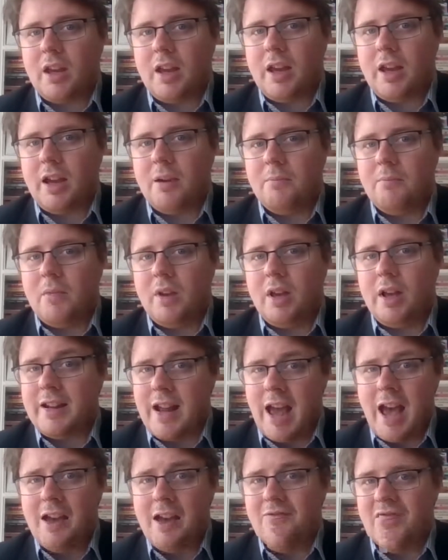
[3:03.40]
Um, and
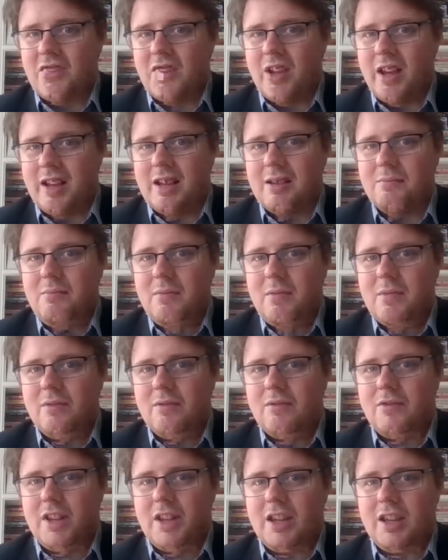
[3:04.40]
at the time,
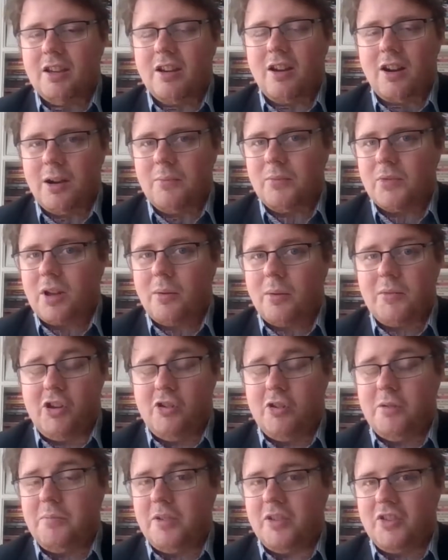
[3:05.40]
the arms company who
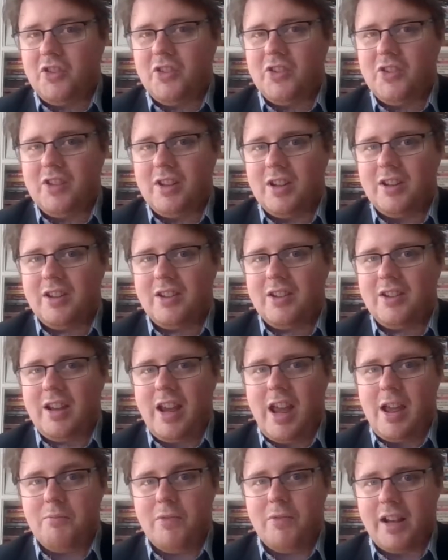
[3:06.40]
had produced it,
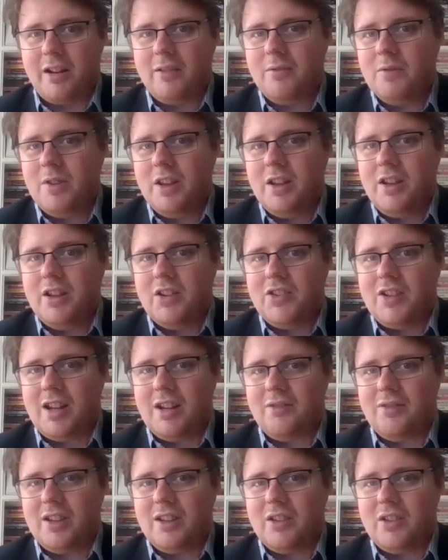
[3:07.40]
Chemring,
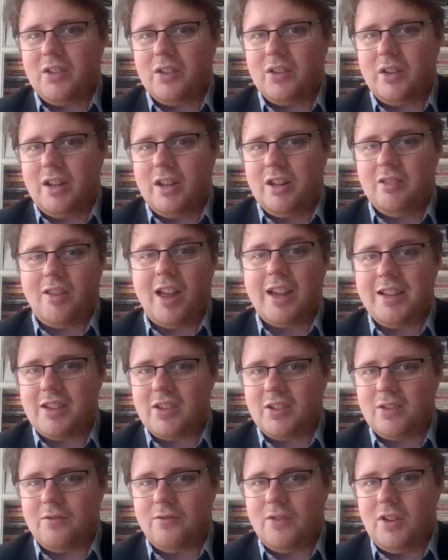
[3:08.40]
said that in
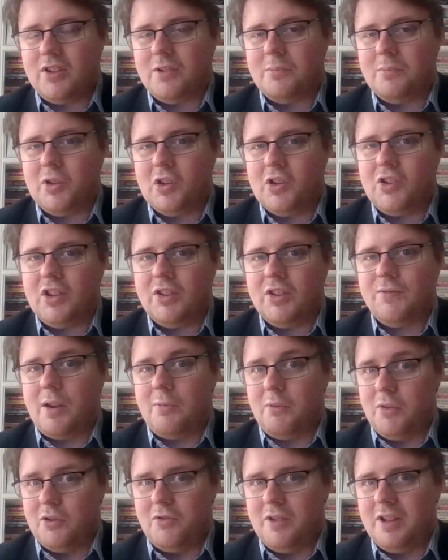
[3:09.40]
light of these abuses, they
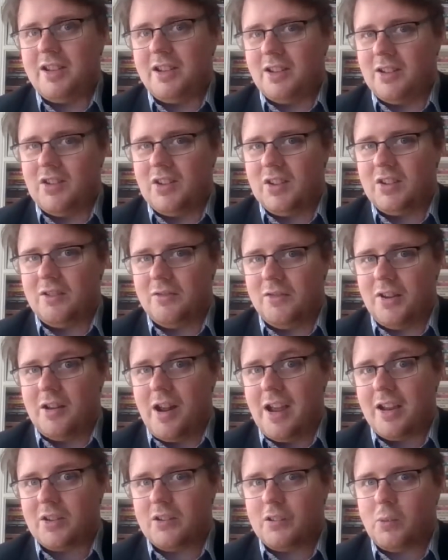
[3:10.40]
would reconsider their
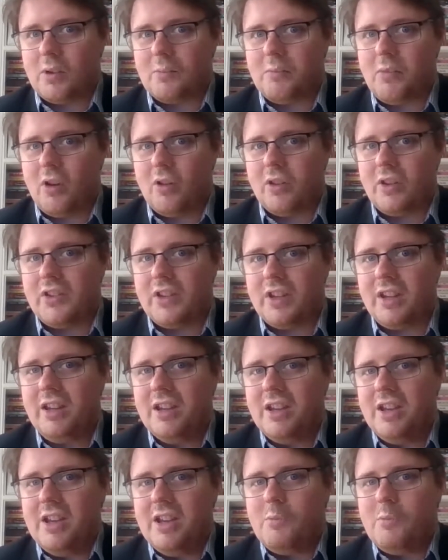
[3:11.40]
export policy.
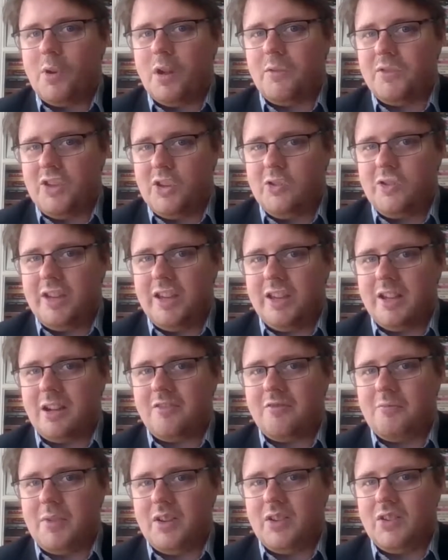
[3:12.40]
While the UK
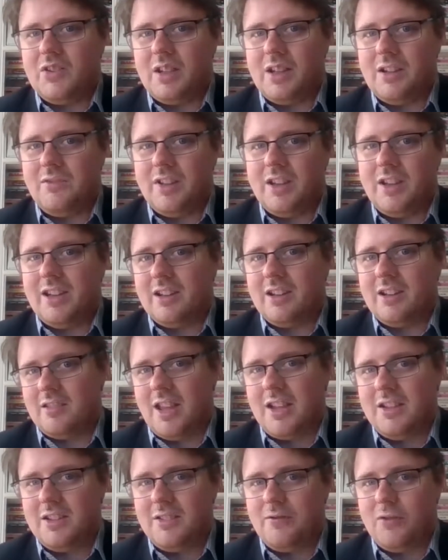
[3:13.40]
government said that in
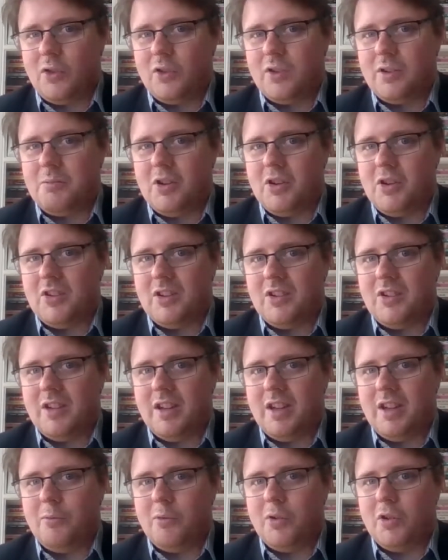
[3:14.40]
light of those abuses,
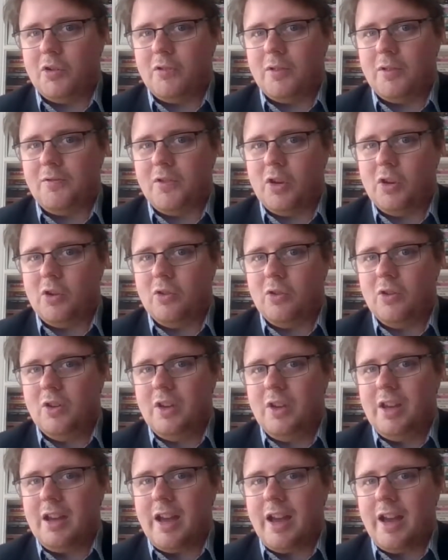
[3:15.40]
it would review
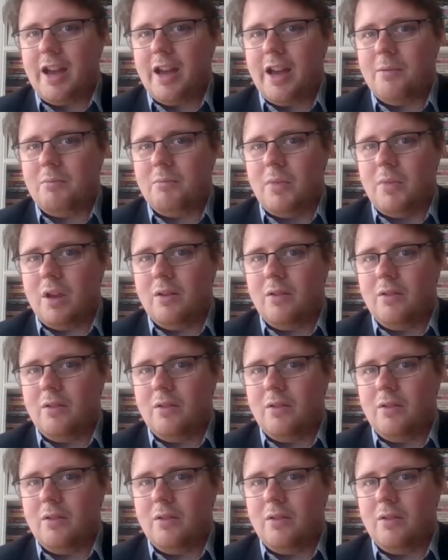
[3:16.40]
um,